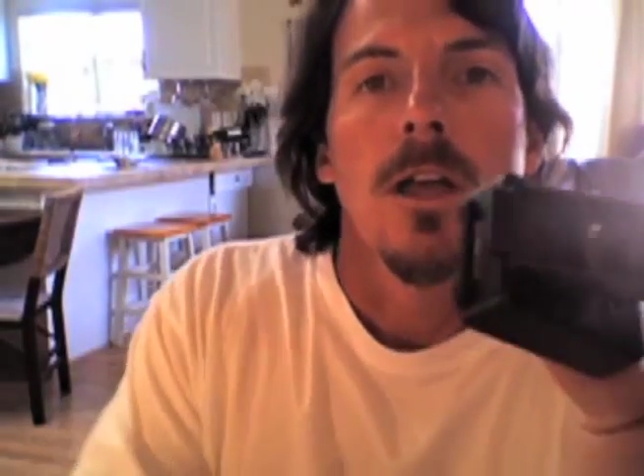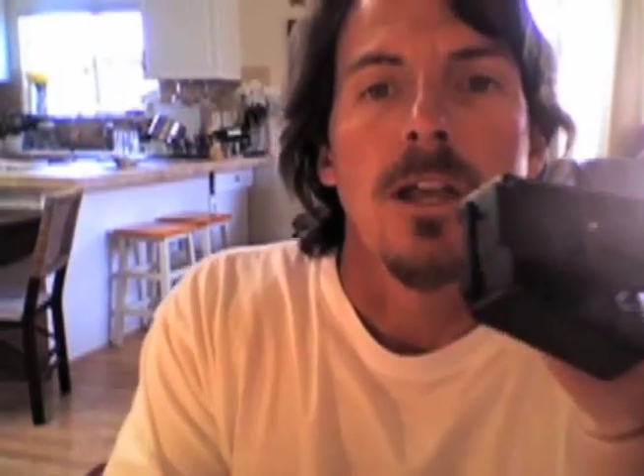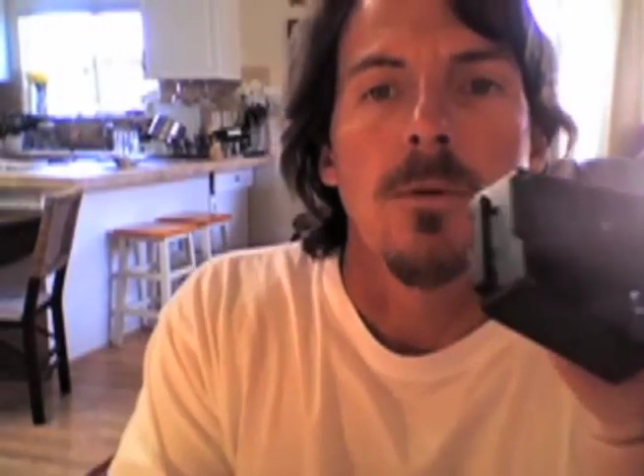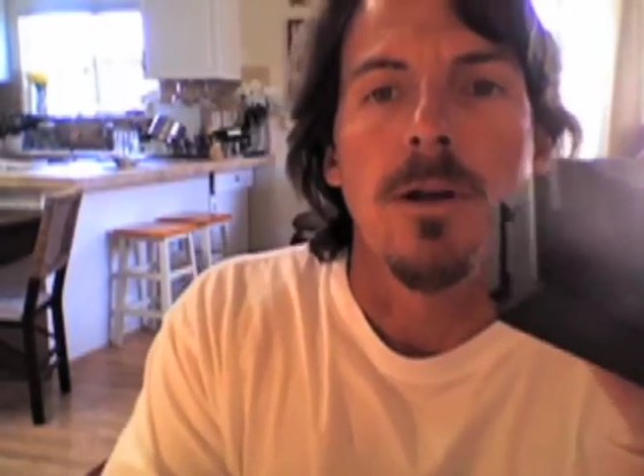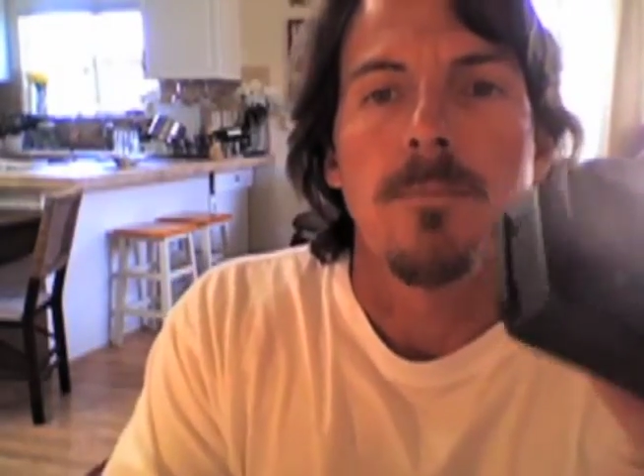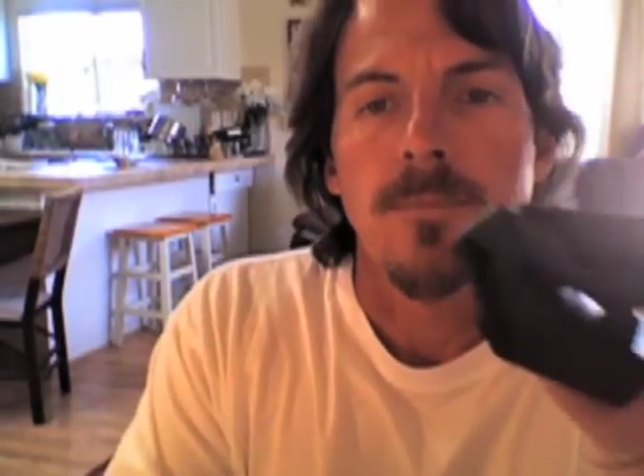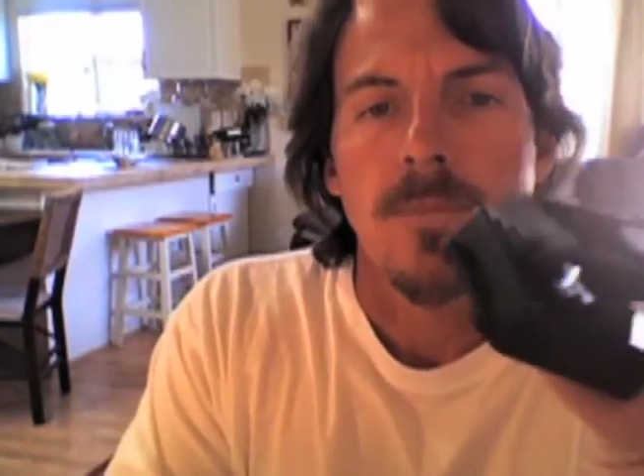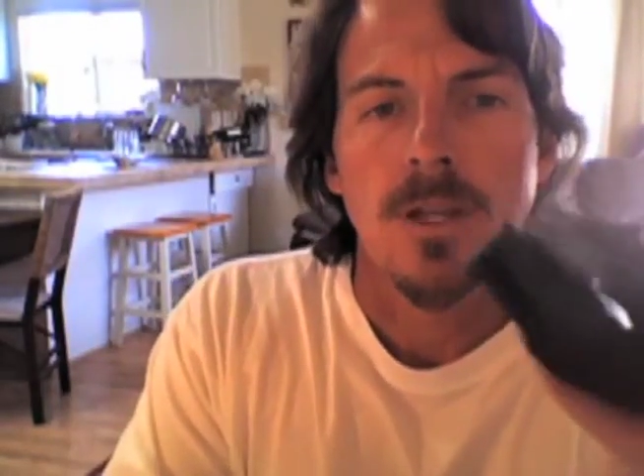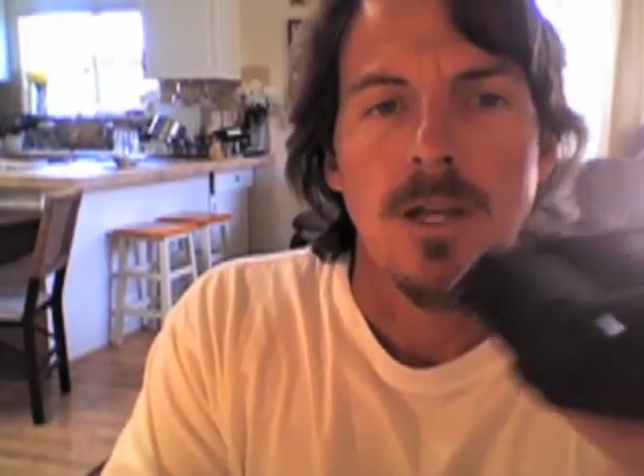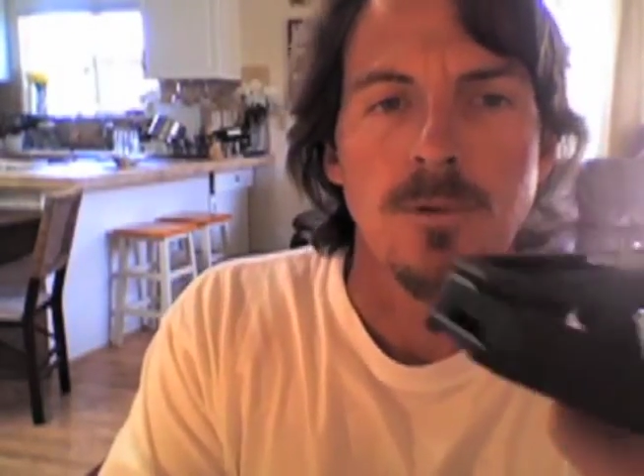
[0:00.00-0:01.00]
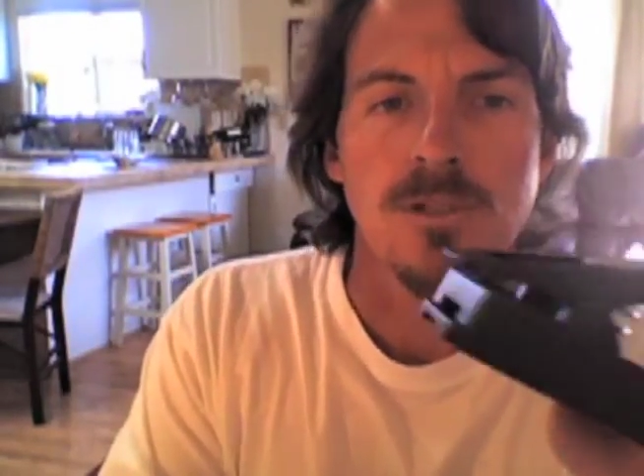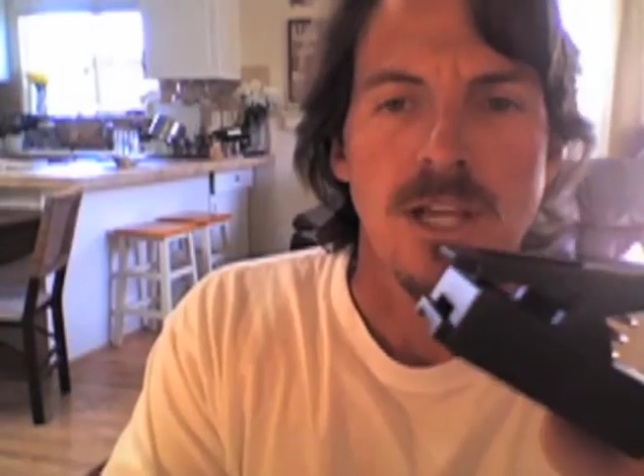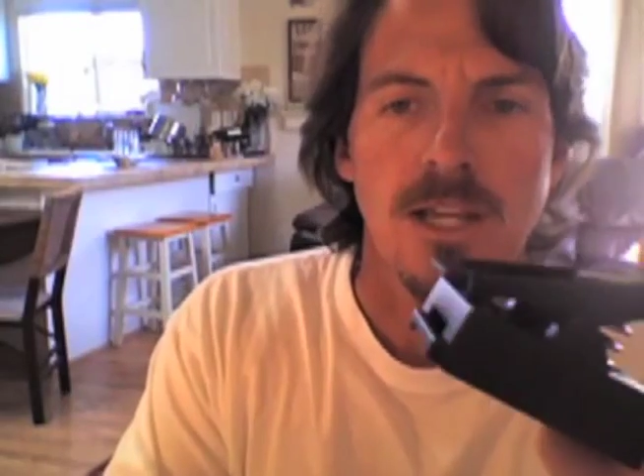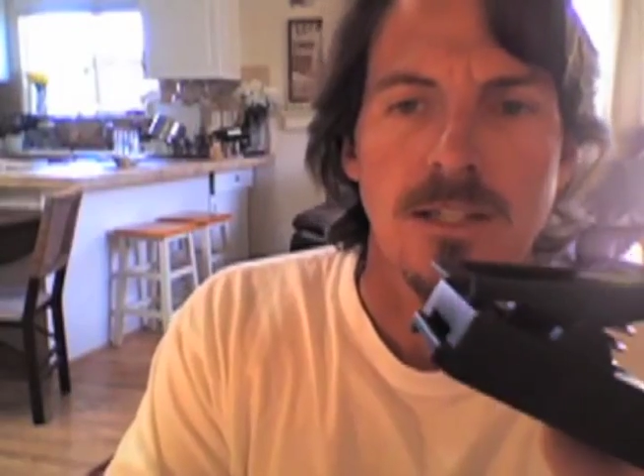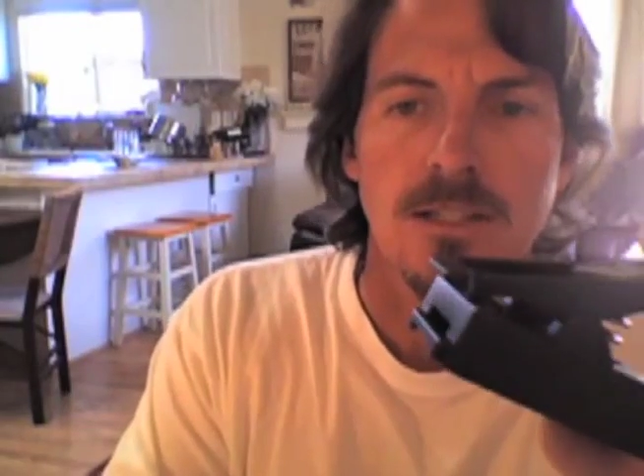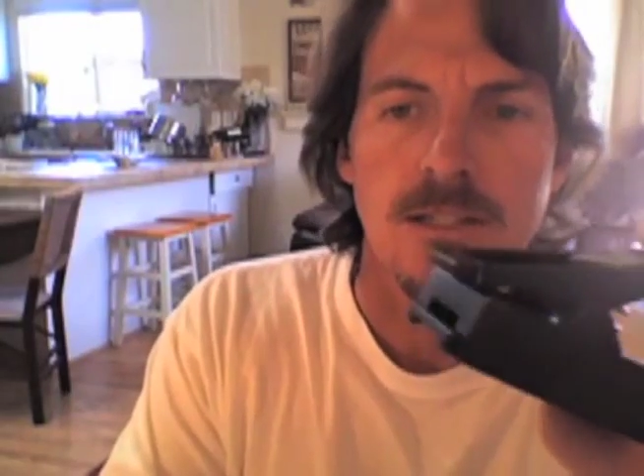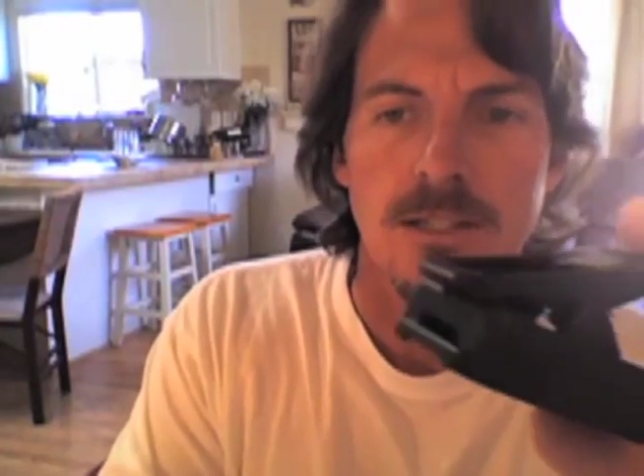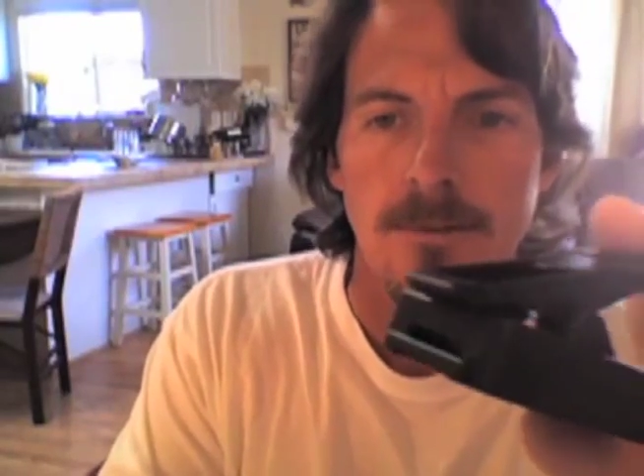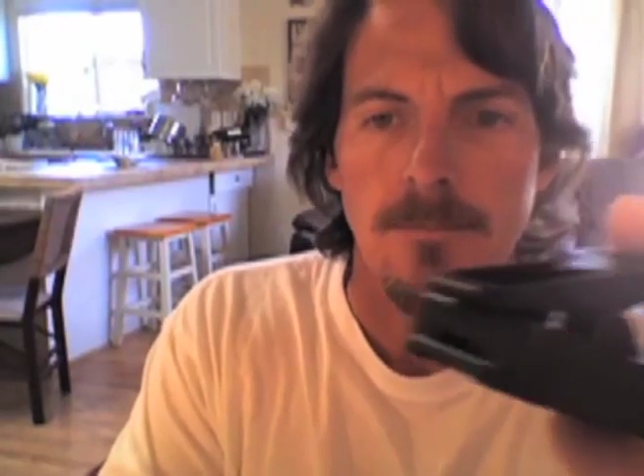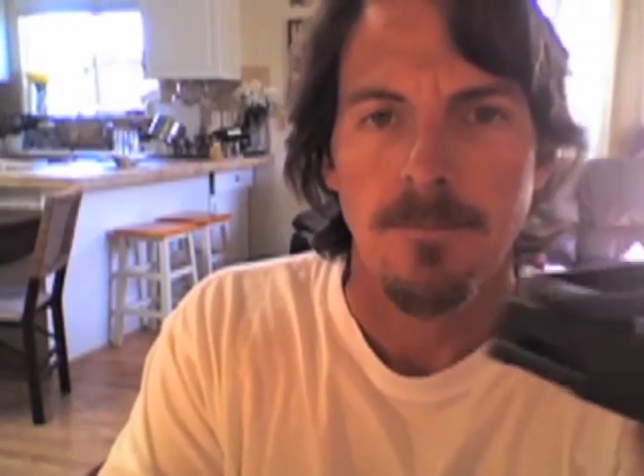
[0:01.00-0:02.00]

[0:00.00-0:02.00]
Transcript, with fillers: Anyway, a couple seconds,